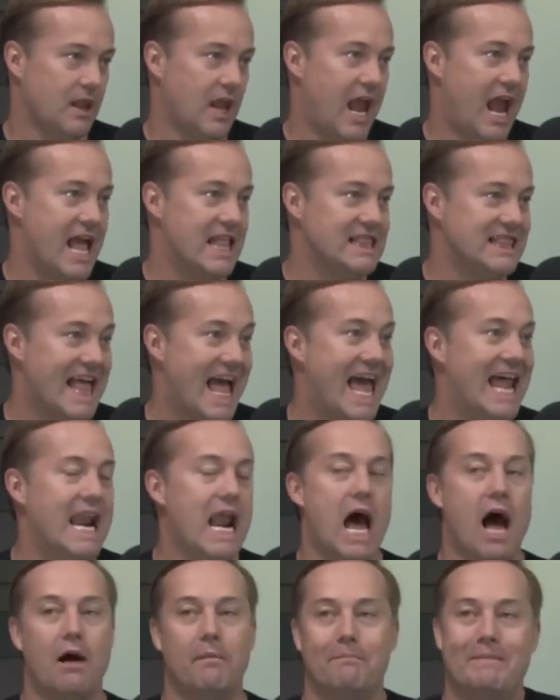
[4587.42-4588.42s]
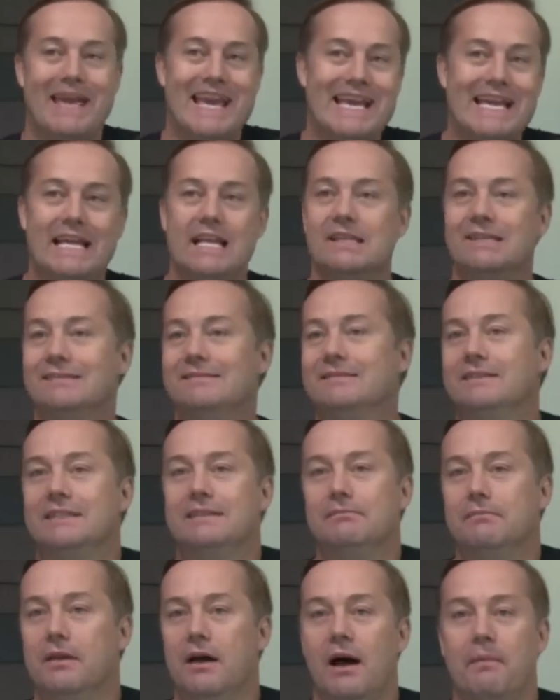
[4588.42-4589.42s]
And then I'll make it into a,
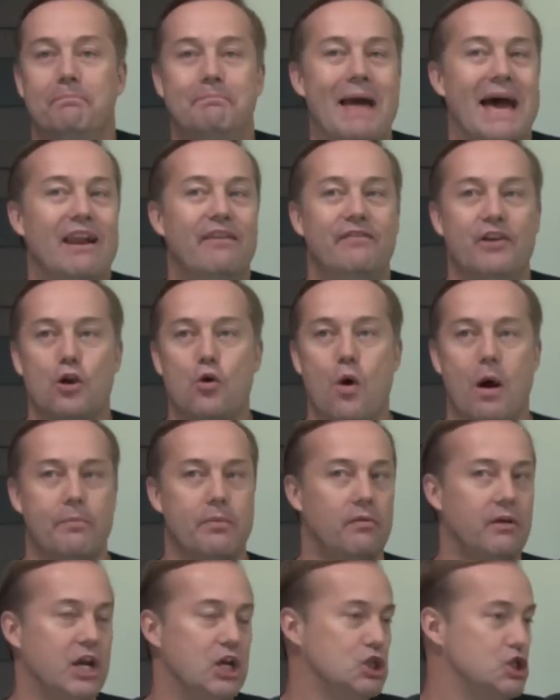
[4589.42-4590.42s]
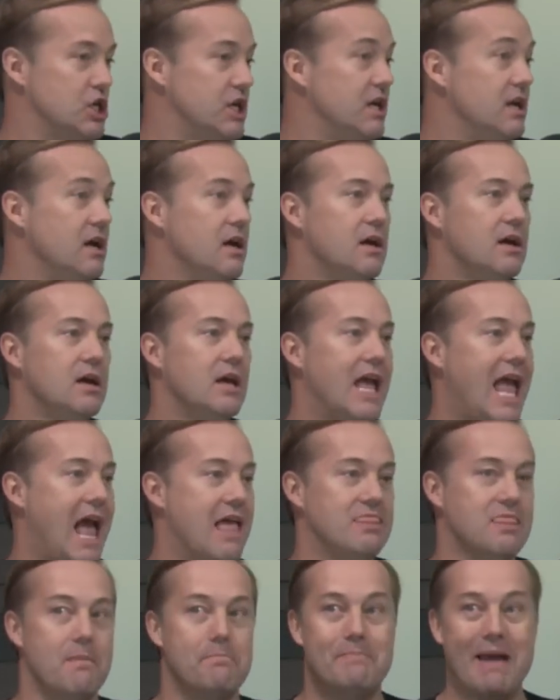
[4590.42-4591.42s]
a benefit corporation.
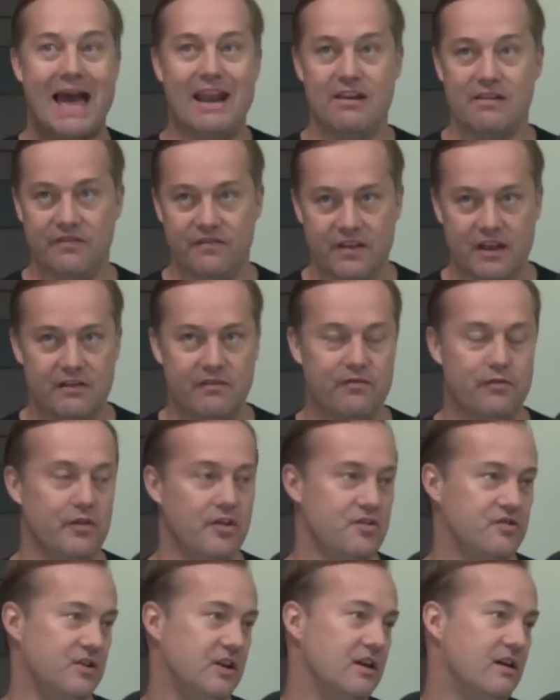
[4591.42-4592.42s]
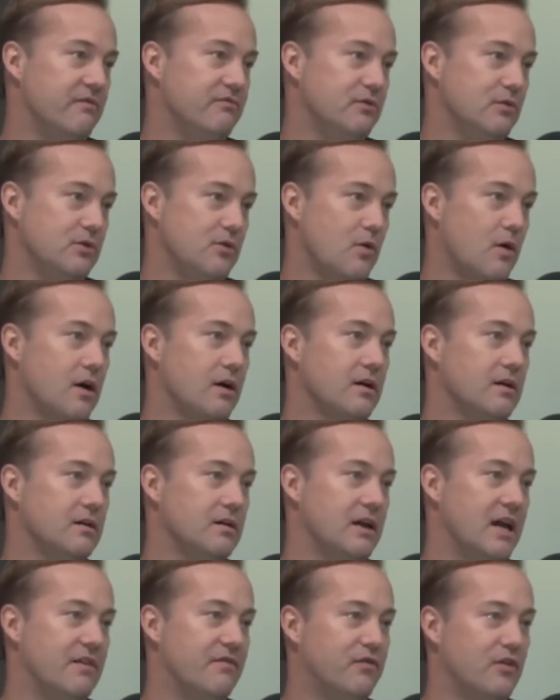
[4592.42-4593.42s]
And the benefit for the city of New York
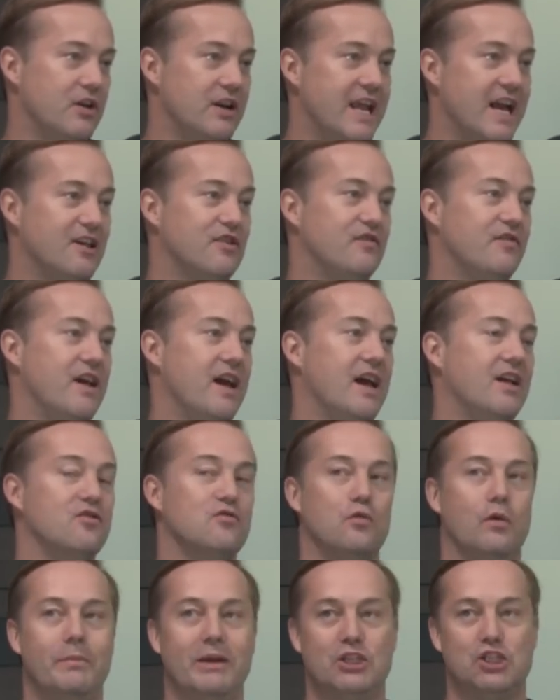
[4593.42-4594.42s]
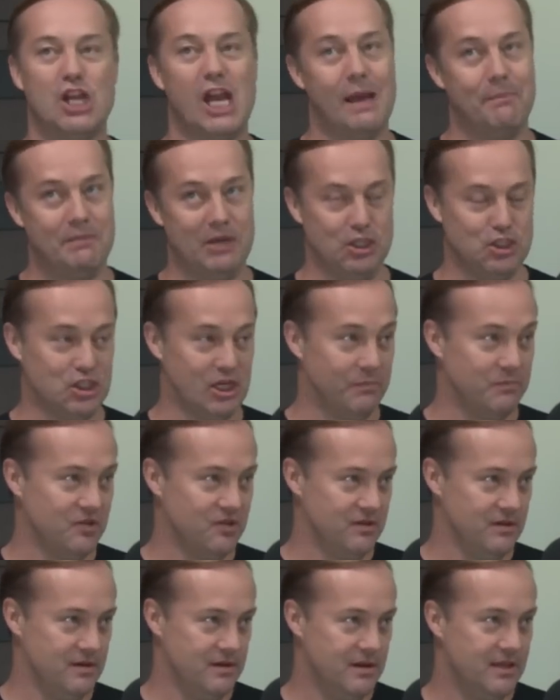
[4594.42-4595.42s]
and for Knicks fans will be
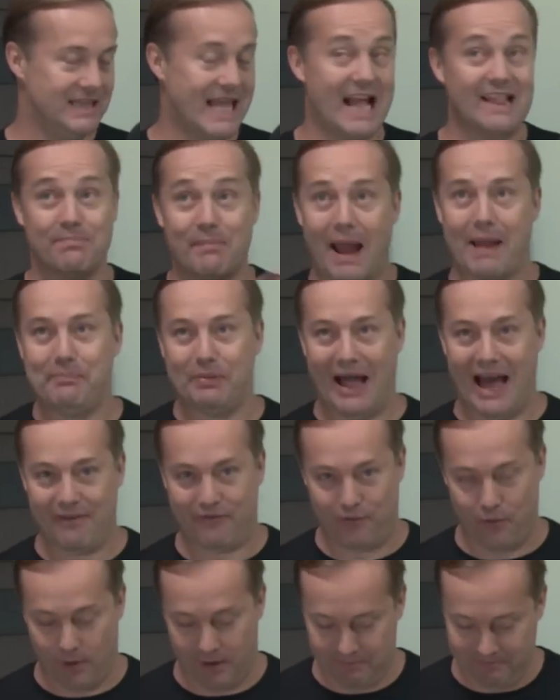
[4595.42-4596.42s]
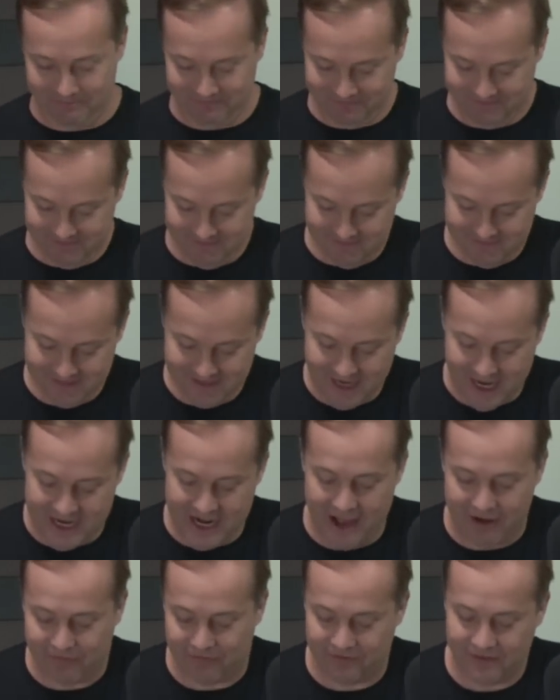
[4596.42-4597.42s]
championships. That's my platform.
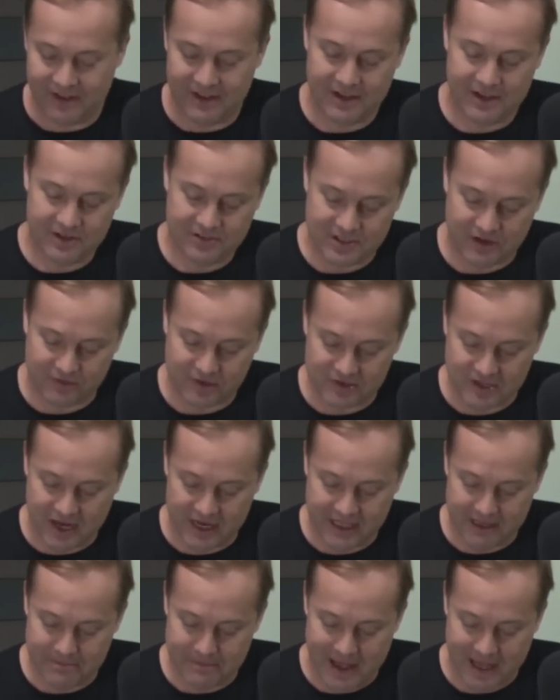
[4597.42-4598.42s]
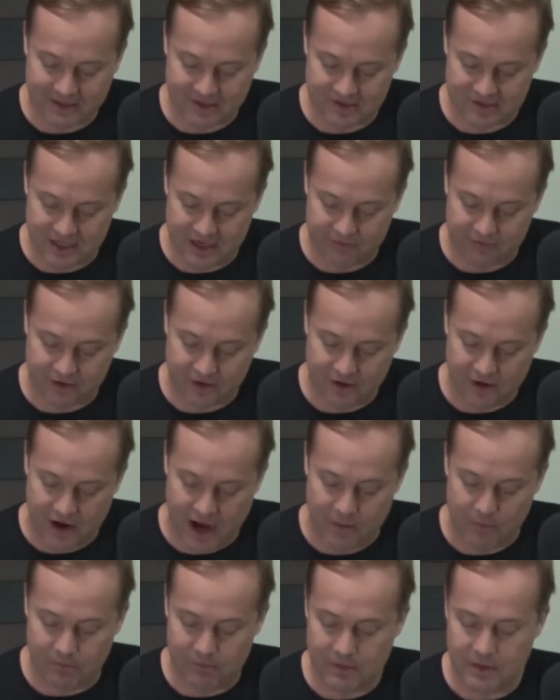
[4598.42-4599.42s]
Enough. Jeffrey's got to get back to Stanford. All
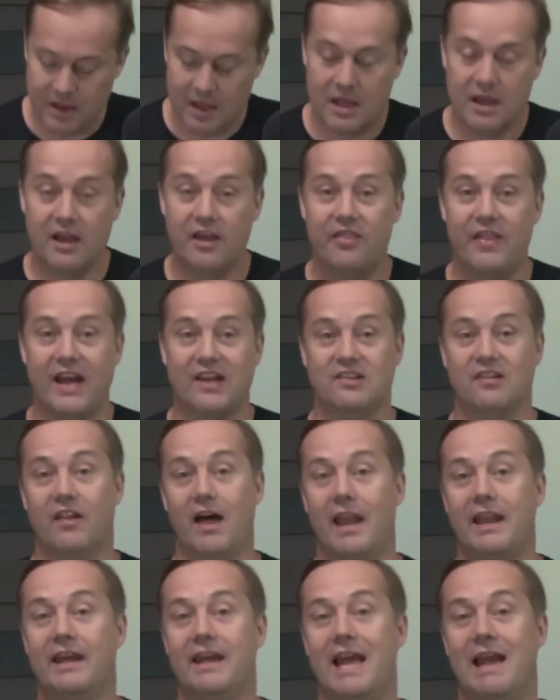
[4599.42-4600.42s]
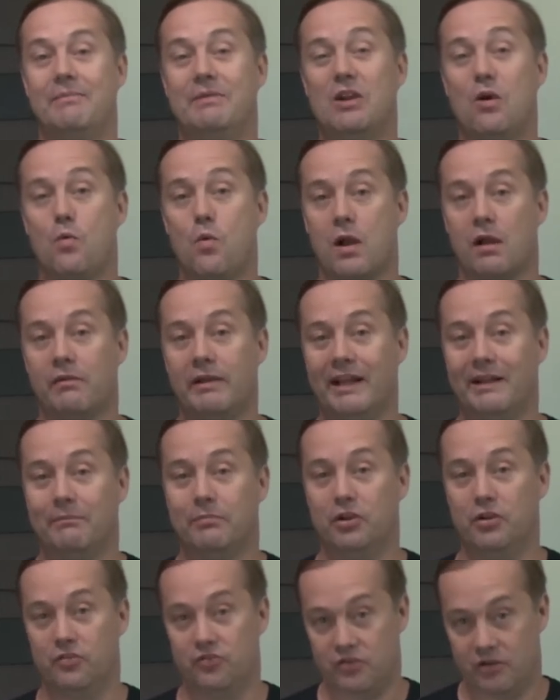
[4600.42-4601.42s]
right. Thanks a lot, Emmy Award winning
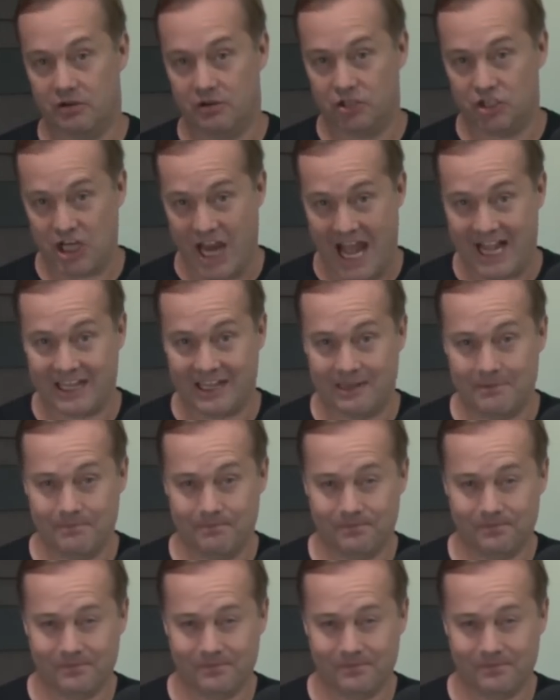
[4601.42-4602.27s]
producer Jackie.